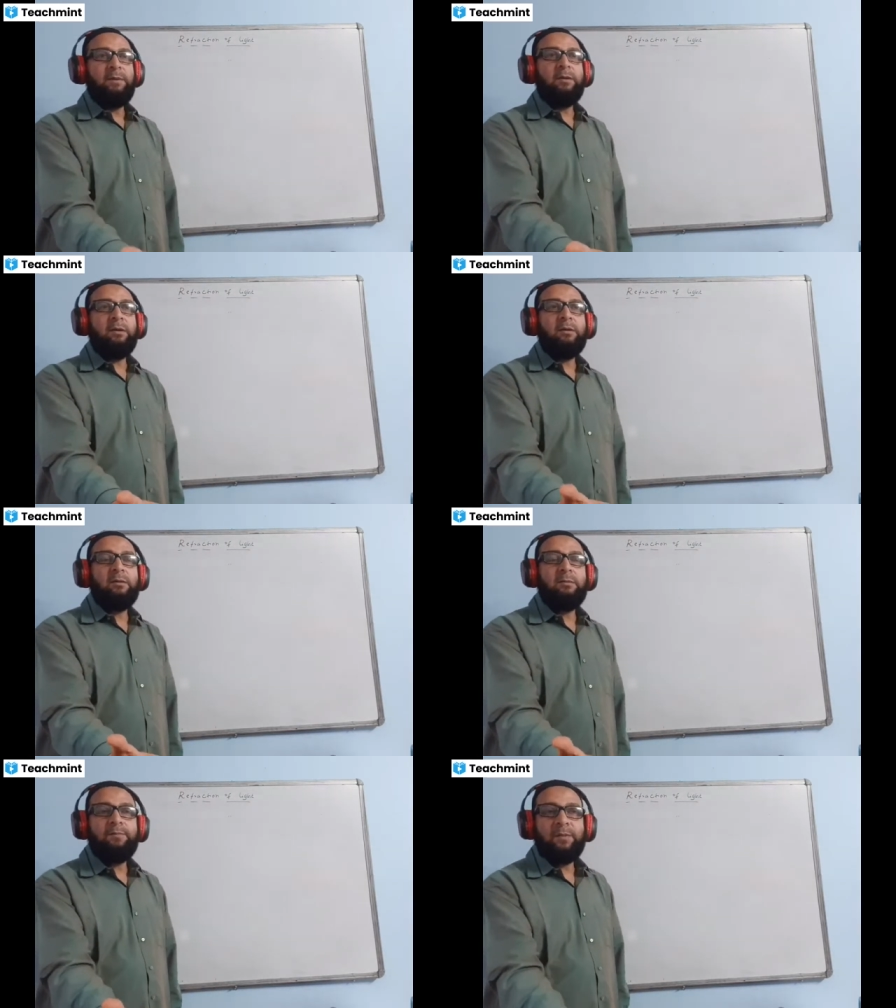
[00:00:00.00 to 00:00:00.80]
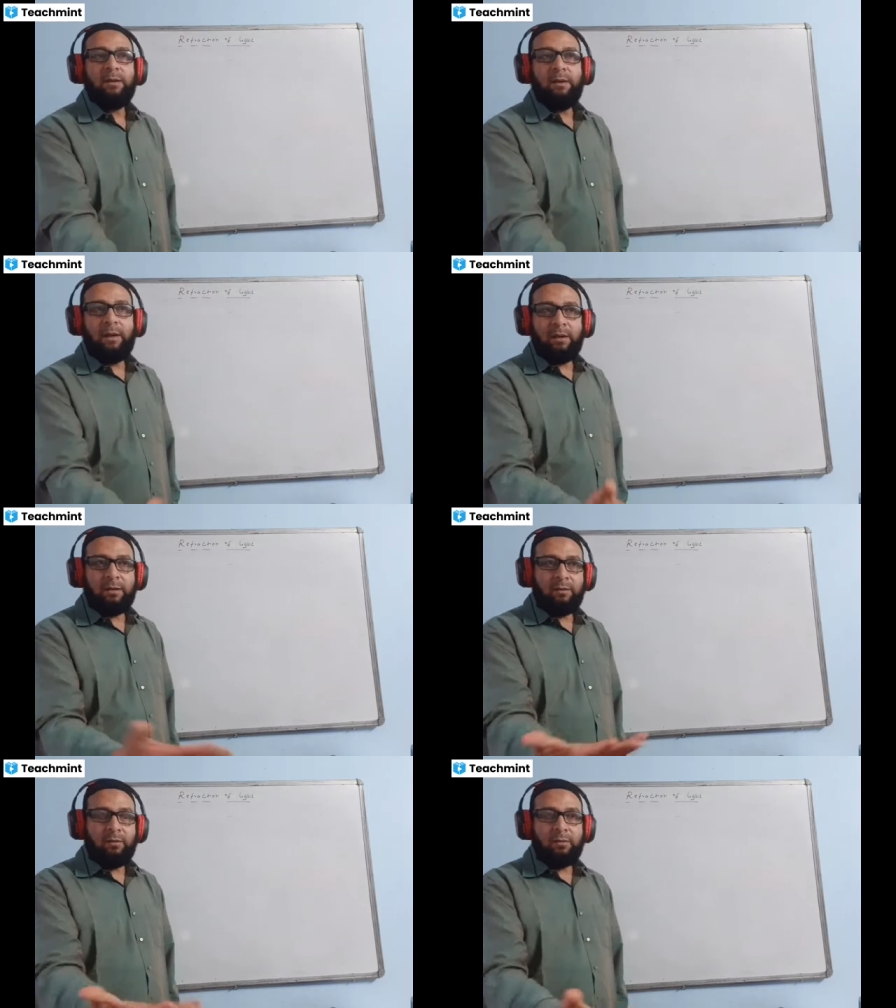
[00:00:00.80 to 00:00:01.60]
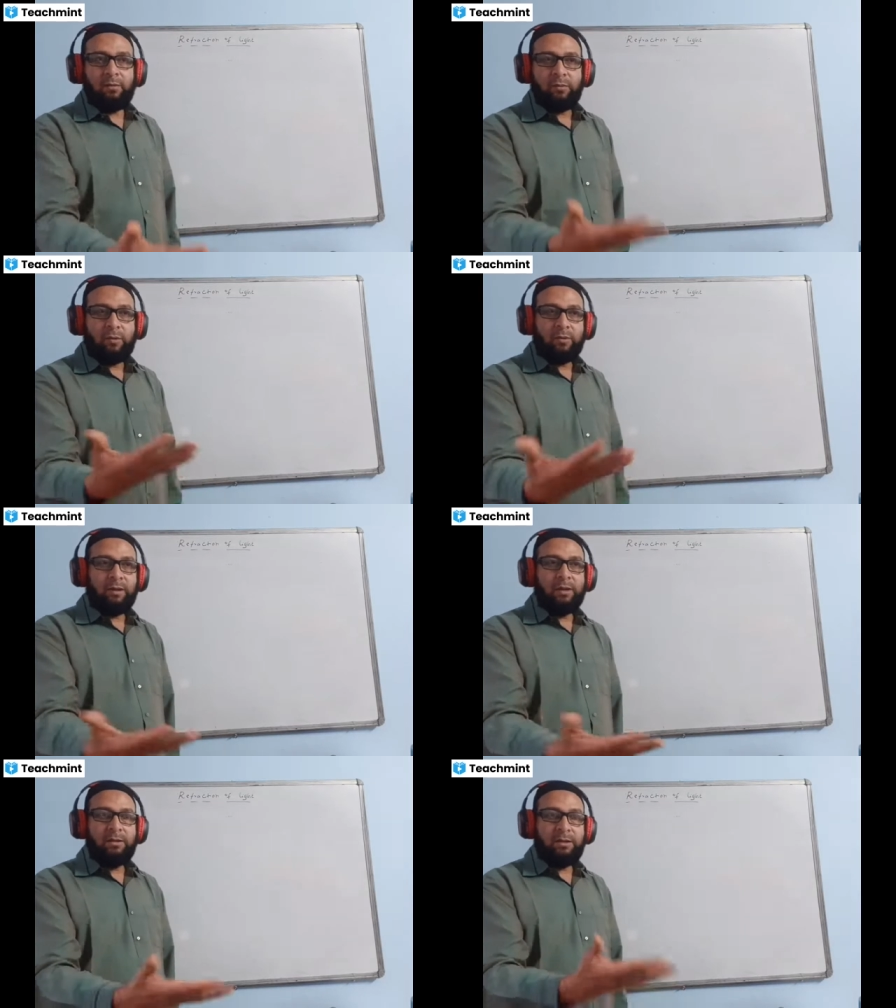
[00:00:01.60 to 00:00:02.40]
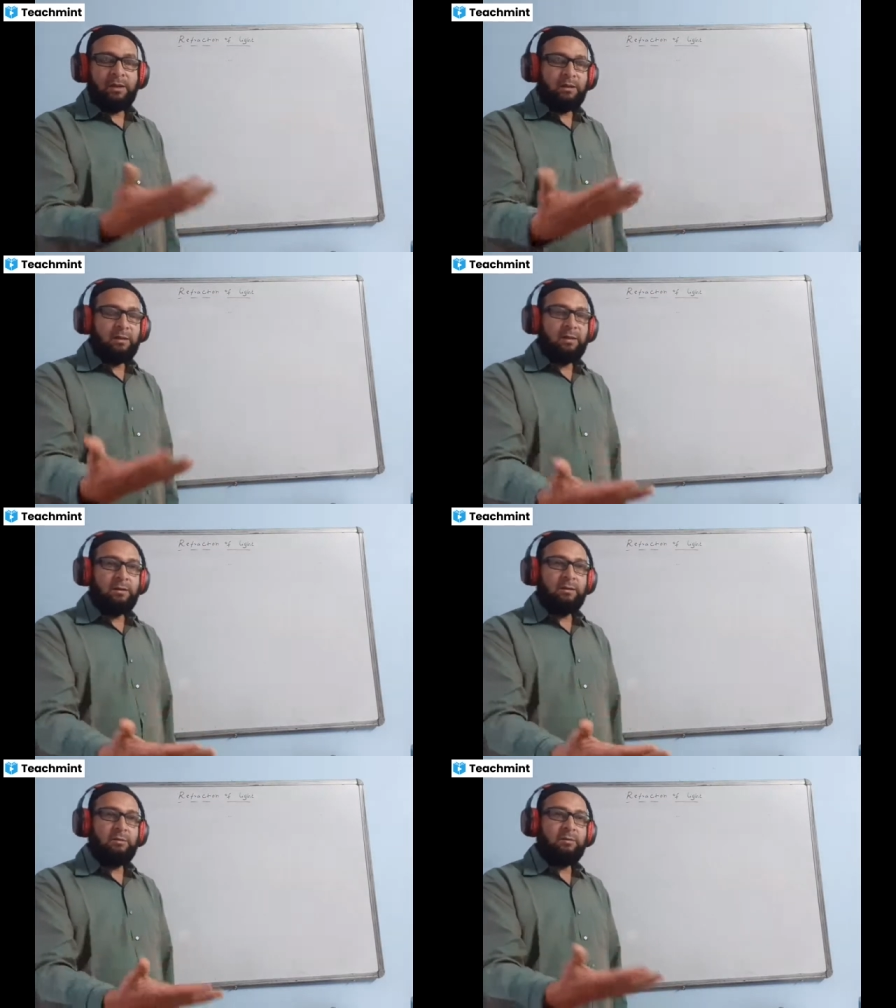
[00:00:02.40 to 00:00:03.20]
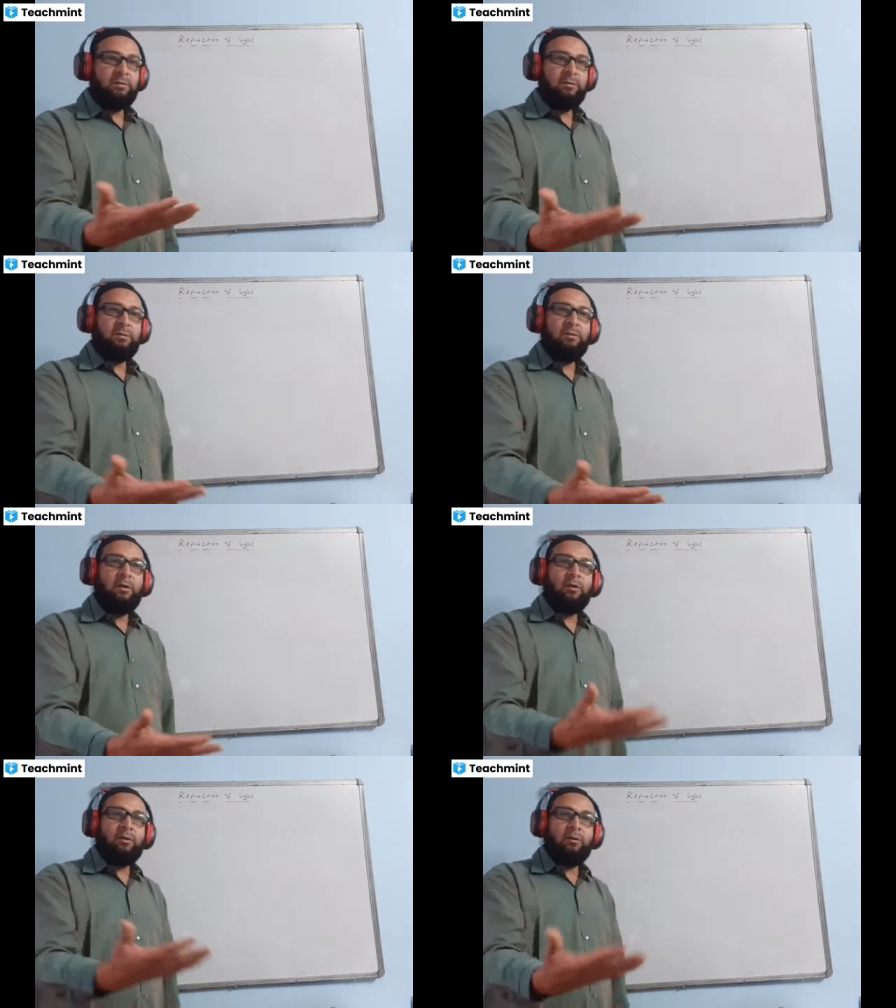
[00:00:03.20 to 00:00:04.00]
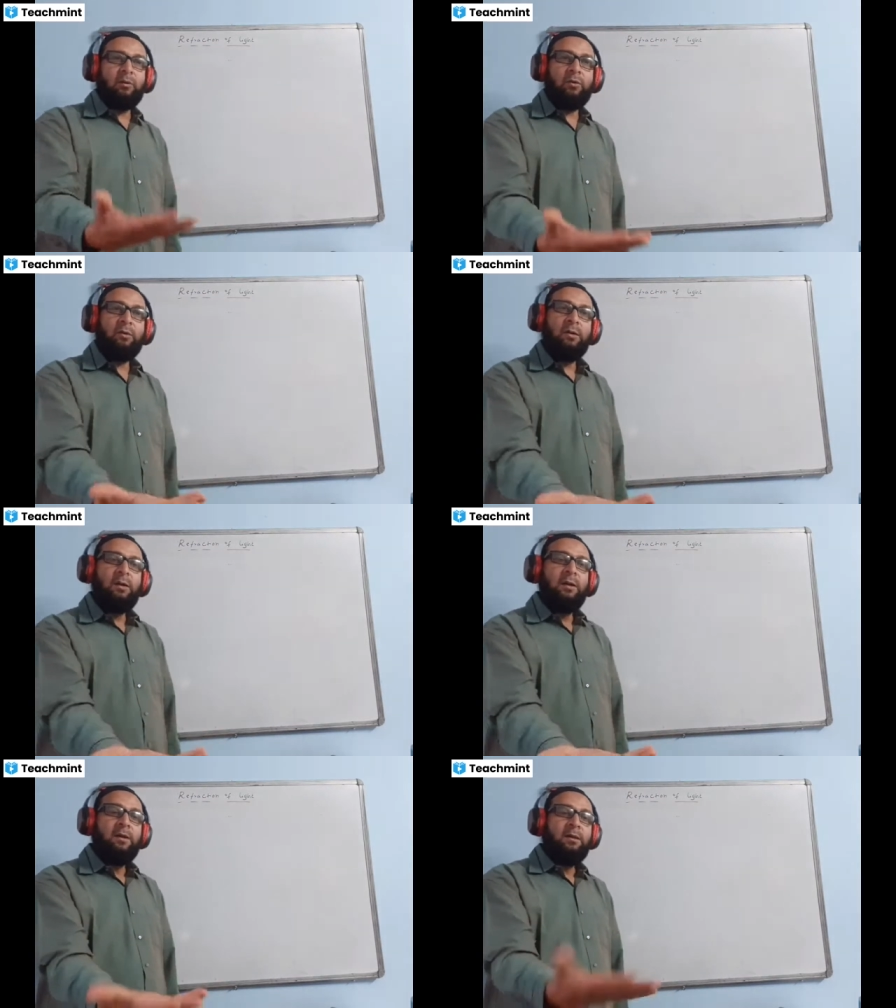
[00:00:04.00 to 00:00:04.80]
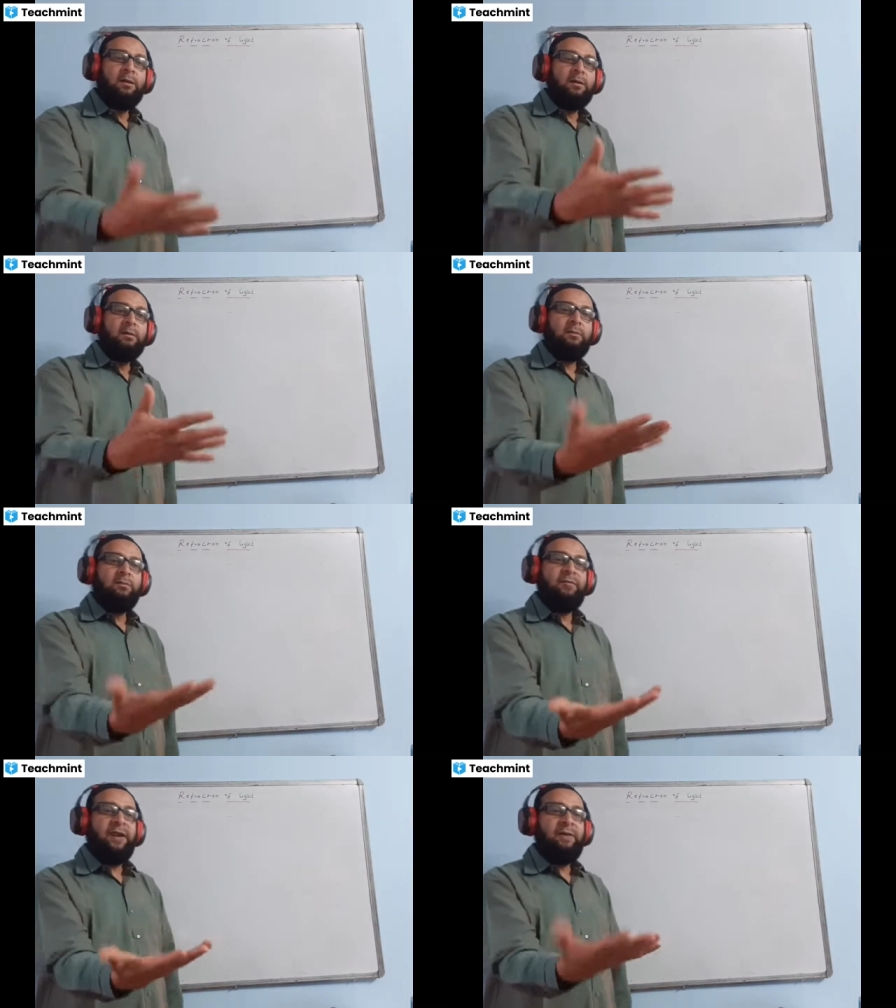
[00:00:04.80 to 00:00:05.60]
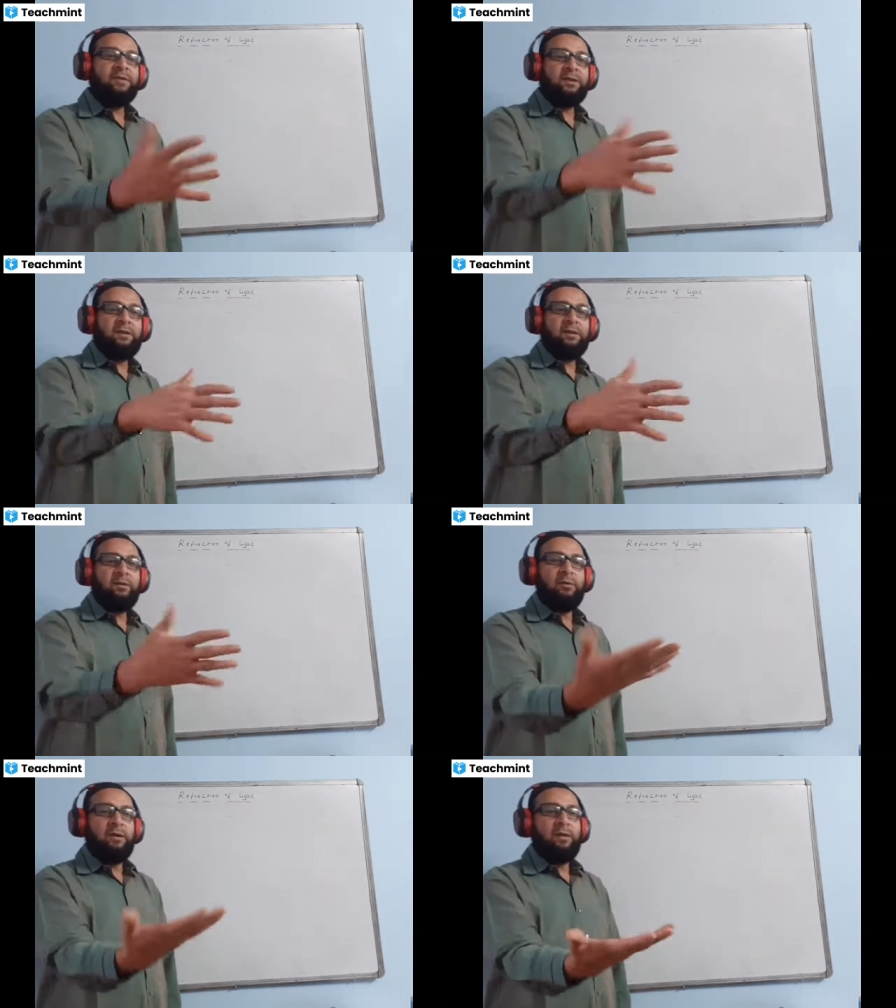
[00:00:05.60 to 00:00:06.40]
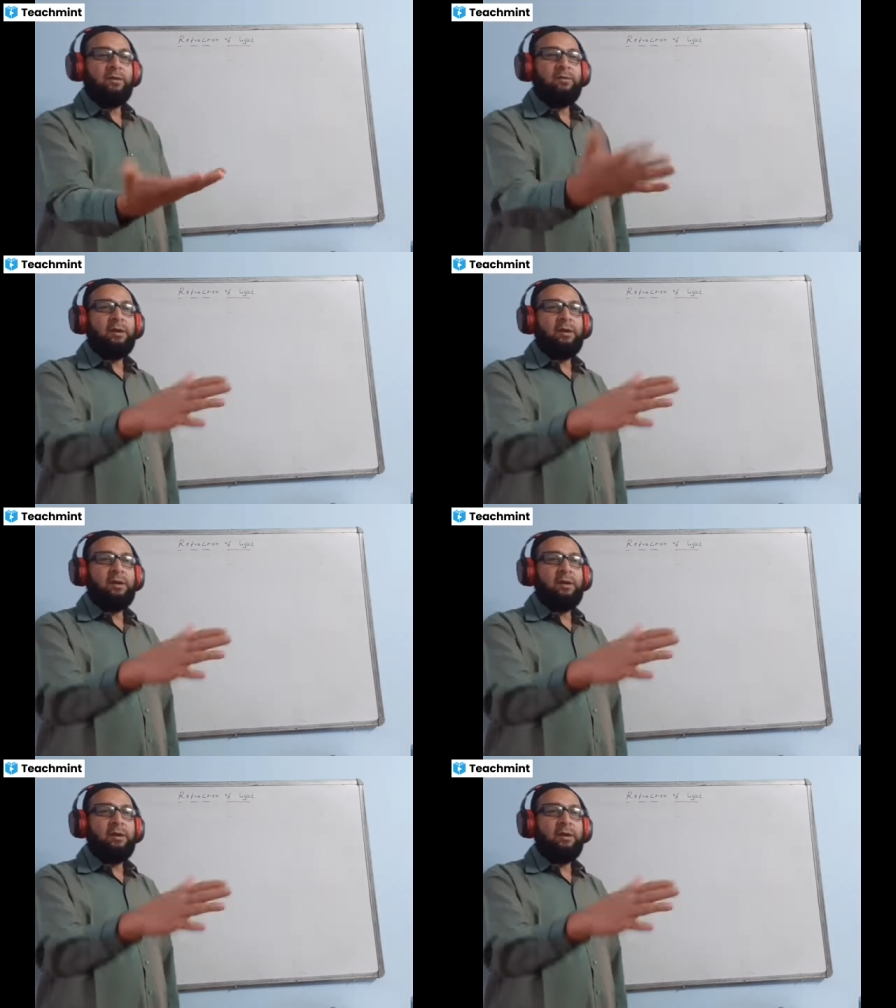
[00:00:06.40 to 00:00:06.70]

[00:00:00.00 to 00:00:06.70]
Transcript: I mean, the air, no, or there near the hot road, waves, or there,